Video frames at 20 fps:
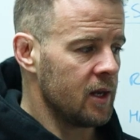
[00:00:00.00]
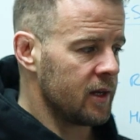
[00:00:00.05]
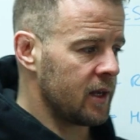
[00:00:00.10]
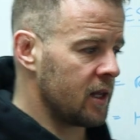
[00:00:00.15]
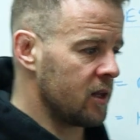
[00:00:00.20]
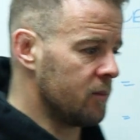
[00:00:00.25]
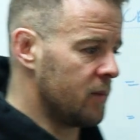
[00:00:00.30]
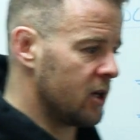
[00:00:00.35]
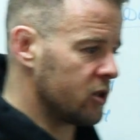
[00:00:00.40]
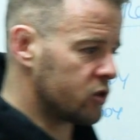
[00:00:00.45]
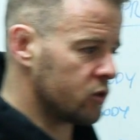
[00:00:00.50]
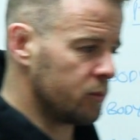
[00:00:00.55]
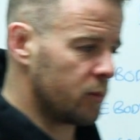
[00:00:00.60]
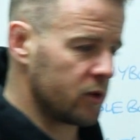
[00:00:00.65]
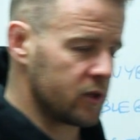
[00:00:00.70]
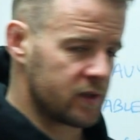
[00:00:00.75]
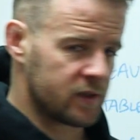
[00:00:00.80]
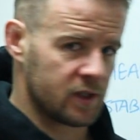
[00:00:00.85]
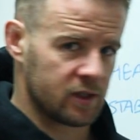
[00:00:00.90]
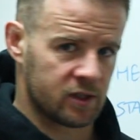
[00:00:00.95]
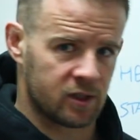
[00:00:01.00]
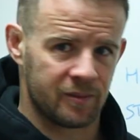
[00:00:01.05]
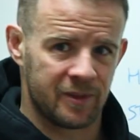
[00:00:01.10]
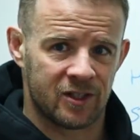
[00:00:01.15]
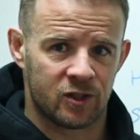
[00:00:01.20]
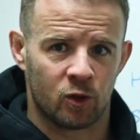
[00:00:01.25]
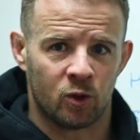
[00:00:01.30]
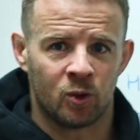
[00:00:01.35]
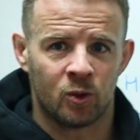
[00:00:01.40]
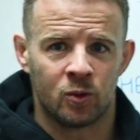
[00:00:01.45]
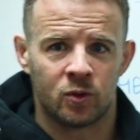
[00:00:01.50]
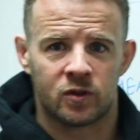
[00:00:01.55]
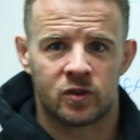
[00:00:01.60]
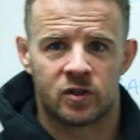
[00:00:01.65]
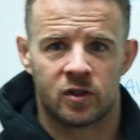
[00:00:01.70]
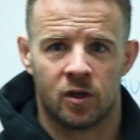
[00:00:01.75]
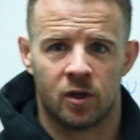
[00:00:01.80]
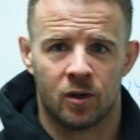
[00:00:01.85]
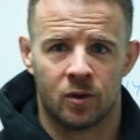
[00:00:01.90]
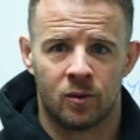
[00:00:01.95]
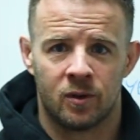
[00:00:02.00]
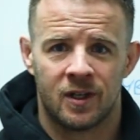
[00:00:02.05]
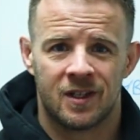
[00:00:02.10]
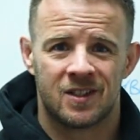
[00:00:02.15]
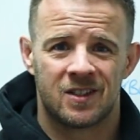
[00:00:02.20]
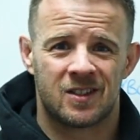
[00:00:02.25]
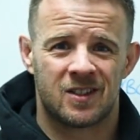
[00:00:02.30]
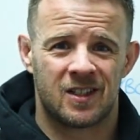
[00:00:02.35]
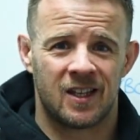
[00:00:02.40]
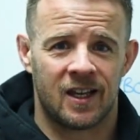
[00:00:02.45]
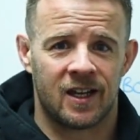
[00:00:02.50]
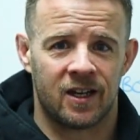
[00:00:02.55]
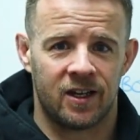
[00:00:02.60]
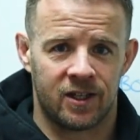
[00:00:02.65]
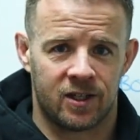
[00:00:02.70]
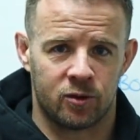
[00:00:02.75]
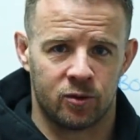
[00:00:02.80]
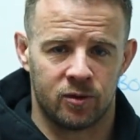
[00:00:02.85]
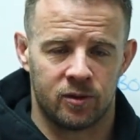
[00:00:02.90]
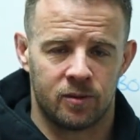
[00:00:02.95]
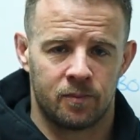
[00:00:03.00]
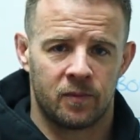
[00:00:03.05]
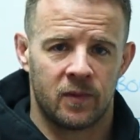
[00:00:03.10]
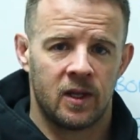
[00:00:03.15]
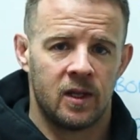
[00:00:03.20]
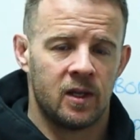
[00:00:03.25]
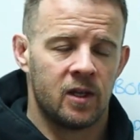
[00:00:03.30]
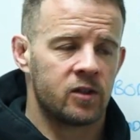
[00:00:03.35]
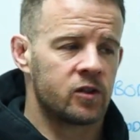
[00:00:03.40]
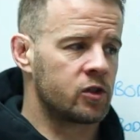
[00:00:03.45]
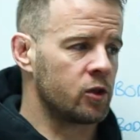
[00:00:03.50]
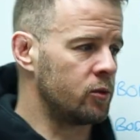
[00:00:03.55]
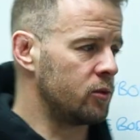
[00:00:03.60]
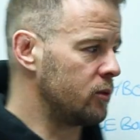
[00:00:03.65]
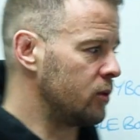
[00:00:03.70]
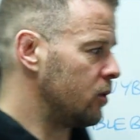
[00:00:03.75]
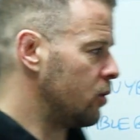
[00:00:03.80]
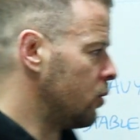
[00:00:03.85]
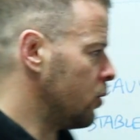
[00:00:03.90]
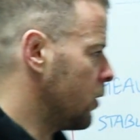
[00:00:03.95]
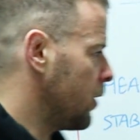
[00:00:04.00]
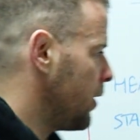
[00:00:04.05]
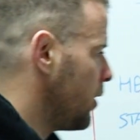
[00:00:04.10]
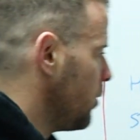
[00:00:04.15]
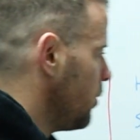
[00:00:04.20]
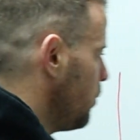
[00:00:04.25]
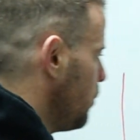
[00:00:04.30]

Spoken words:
Now, the martial body system is also cyclical. So although